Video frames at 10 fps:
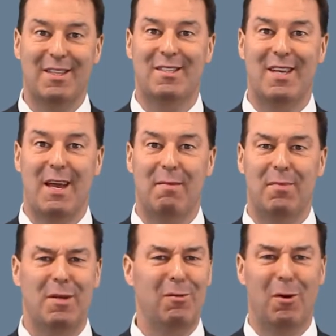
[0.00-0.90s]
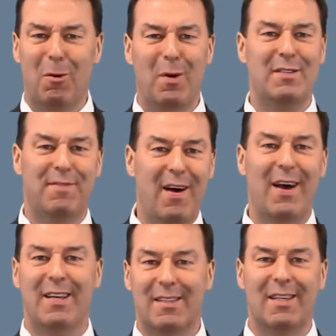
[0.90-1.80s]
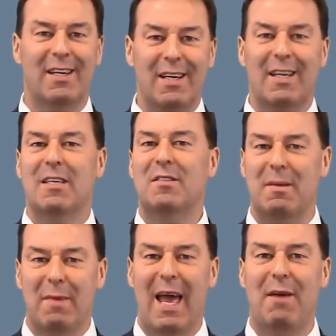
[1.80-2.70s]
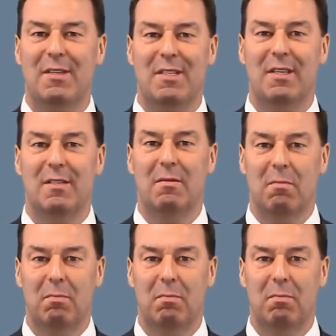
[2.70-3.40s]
are the same. You'll always find similarities,